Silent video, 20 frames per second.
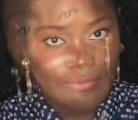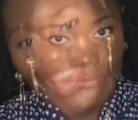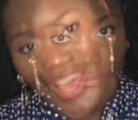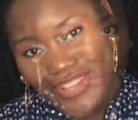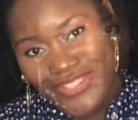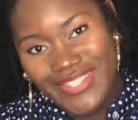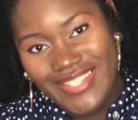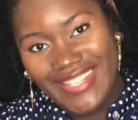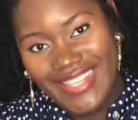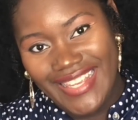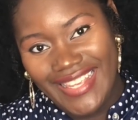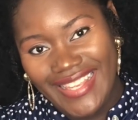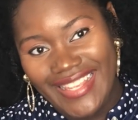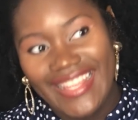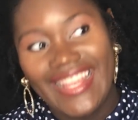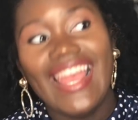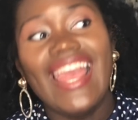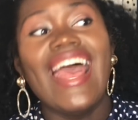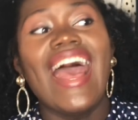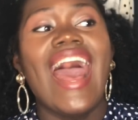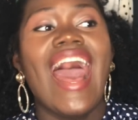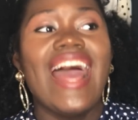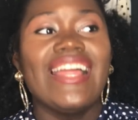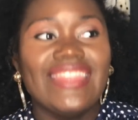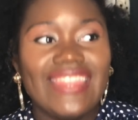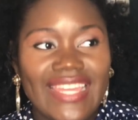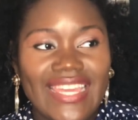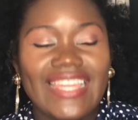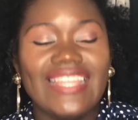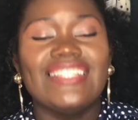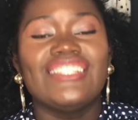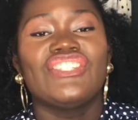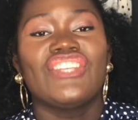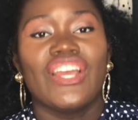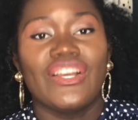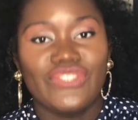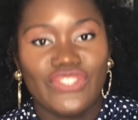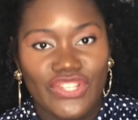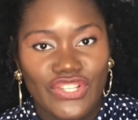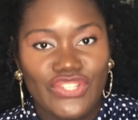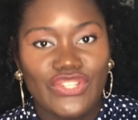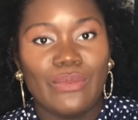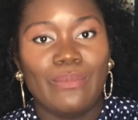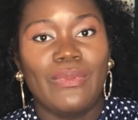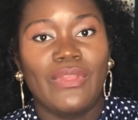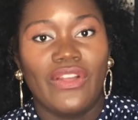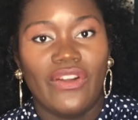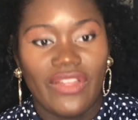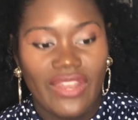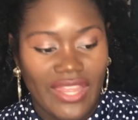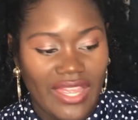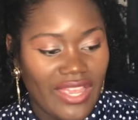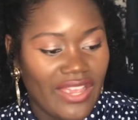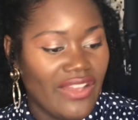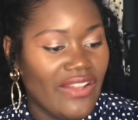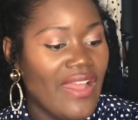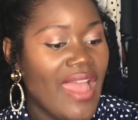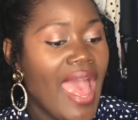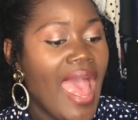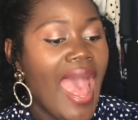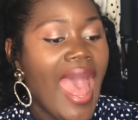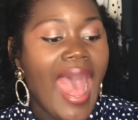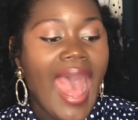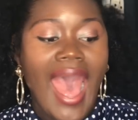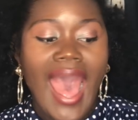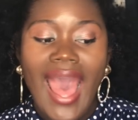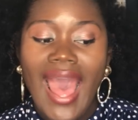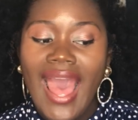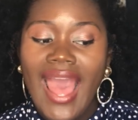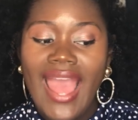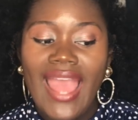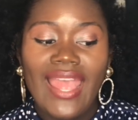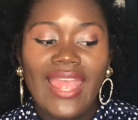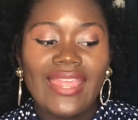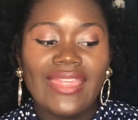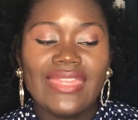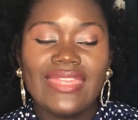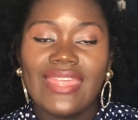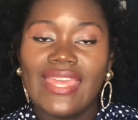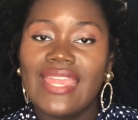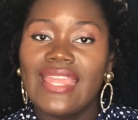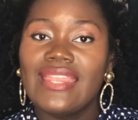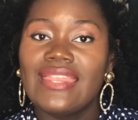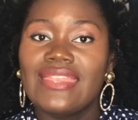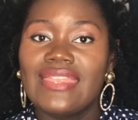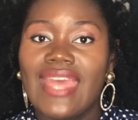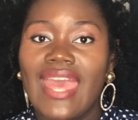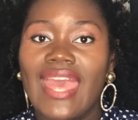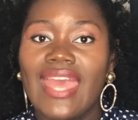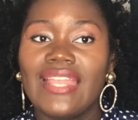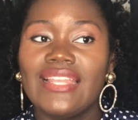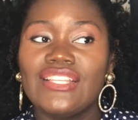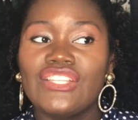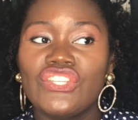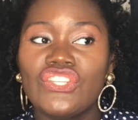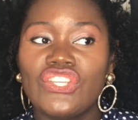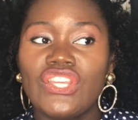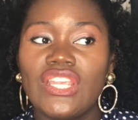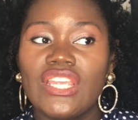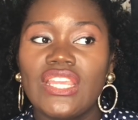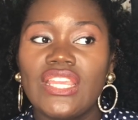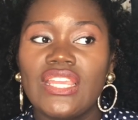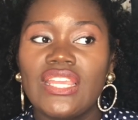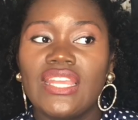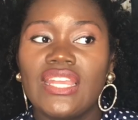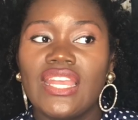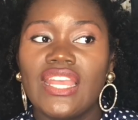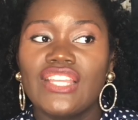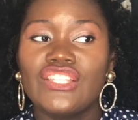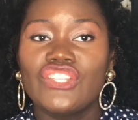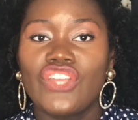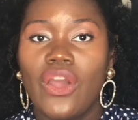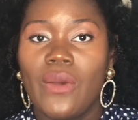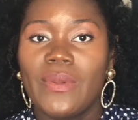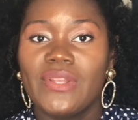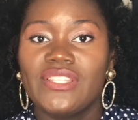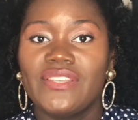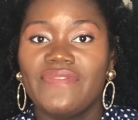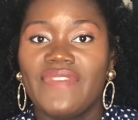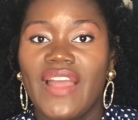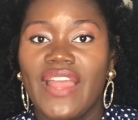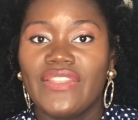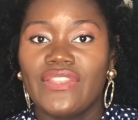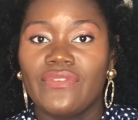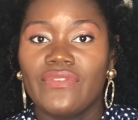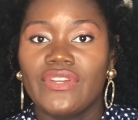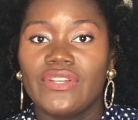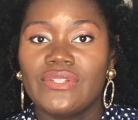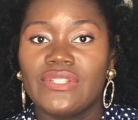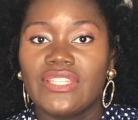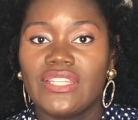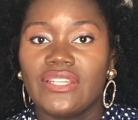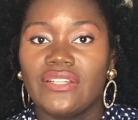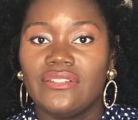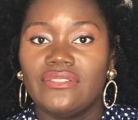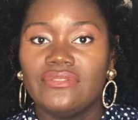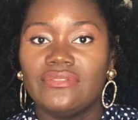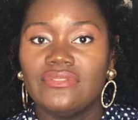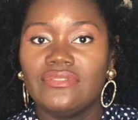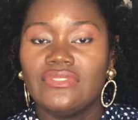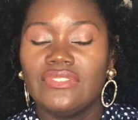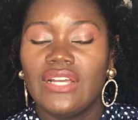Chelsea, I think Chelsea should be on here. I think that she is going to find the real deal.